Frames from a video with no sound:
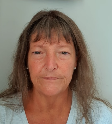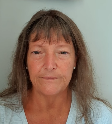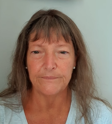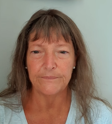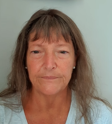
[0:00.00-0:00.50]

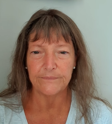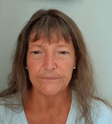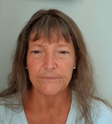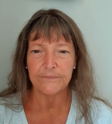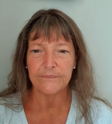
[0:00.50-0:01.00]

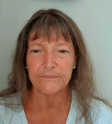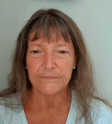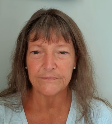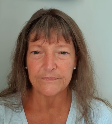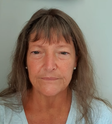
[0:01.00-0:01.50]

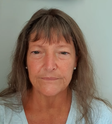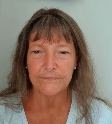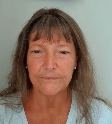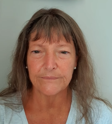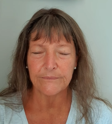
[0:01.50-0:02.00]

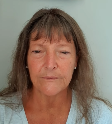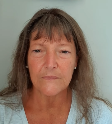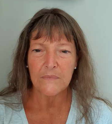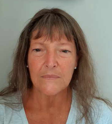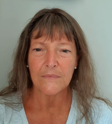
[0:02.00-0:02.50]

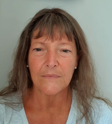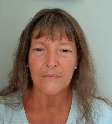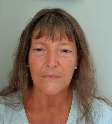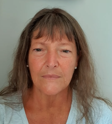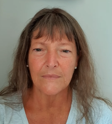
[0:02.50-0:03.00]

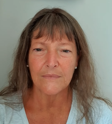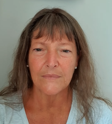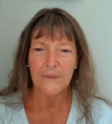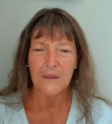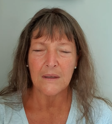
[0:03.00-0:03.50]

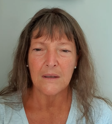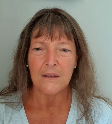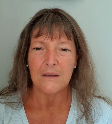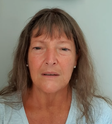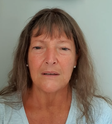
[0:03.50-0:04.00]

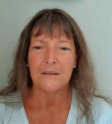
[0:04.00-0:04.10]
Nothing is said.